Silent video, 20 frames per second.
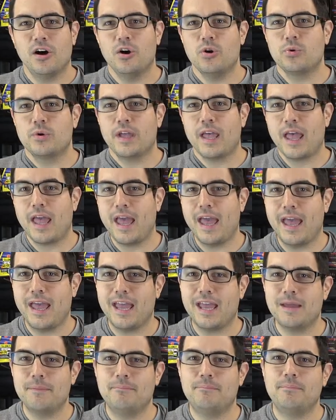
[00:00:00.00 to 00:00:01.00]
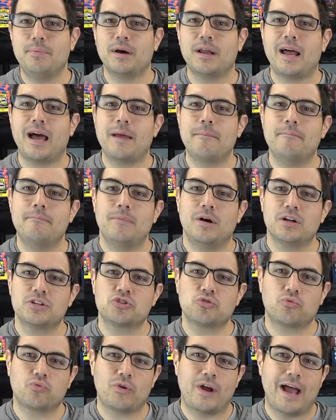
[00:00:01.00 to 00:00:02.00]
okay, but I
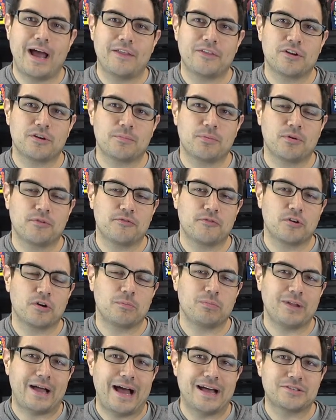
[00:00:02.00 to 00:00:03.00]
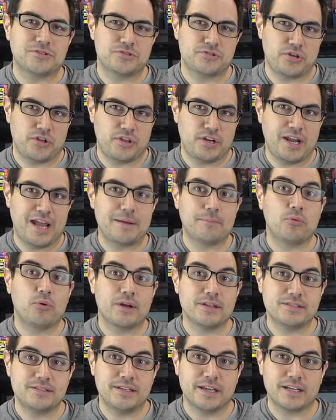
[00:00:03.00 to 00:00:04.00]
much rather prefer blasters or the
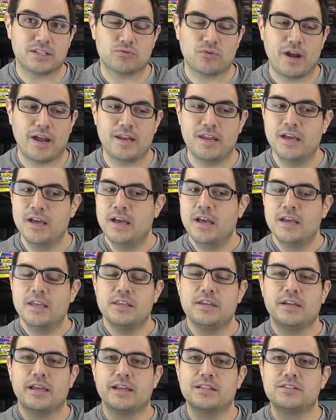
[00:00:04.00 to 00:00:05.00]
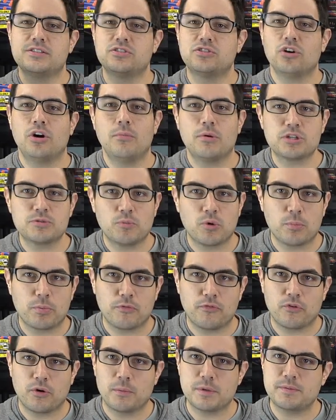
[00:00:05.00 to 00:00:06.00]
9.6, right? You get so much more
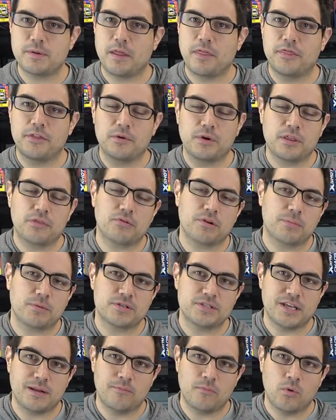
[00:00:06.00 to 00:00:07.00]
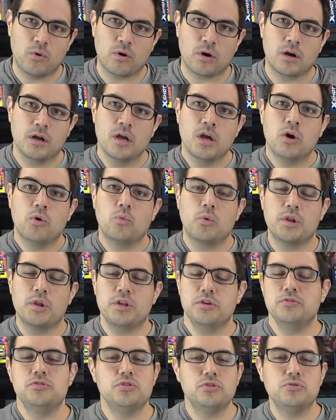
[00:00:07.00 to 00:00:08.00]
performance, about 33% more when
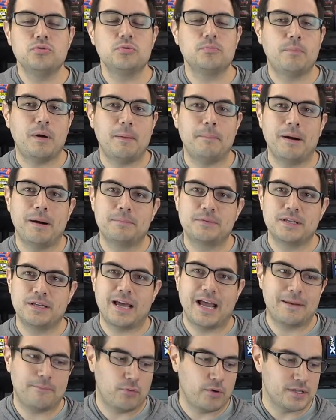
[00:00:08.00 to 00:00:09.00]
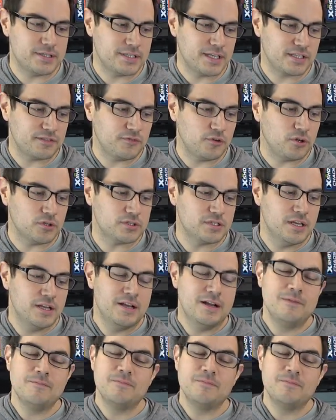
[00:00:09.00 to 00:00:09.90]
you do bump up to 9.6 volts.